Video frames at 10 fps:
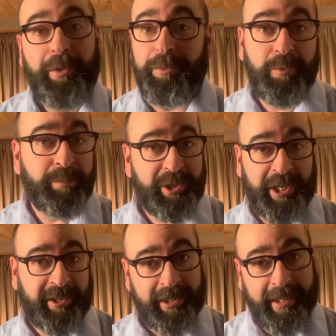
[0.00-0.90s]
the room's
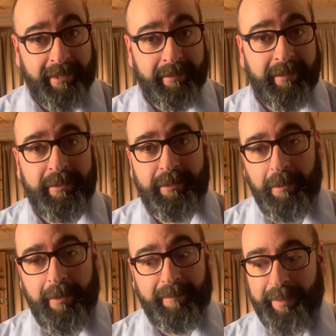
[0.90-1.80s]
changed again.
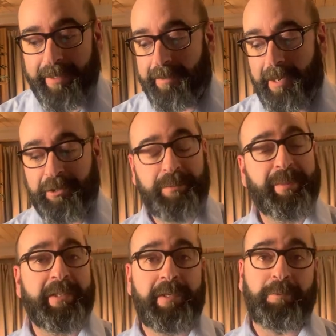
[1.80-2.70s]
So I've been not just
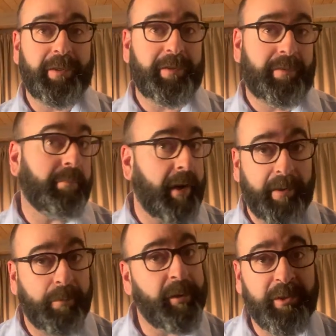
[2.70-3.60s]
busy with my
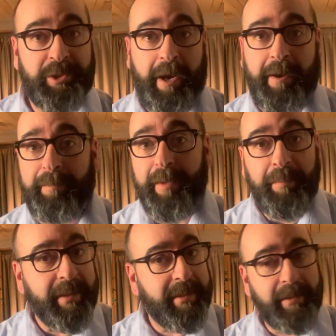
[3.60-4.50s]
real job and
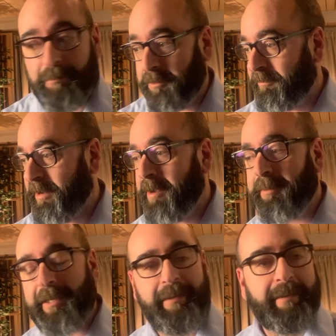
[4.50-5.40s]
busy with
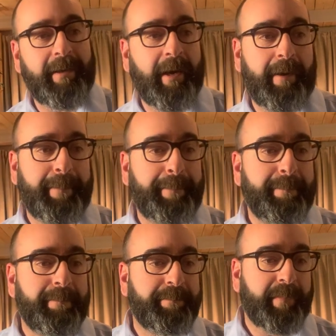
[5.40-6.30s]
family. Um,
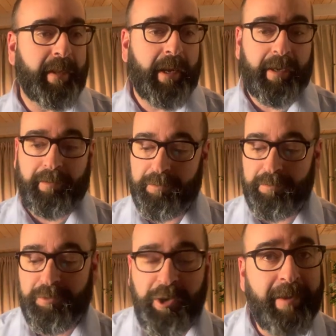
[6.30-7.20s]
I had to
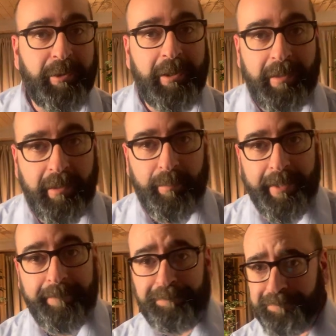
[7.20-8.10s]
travel a little bit,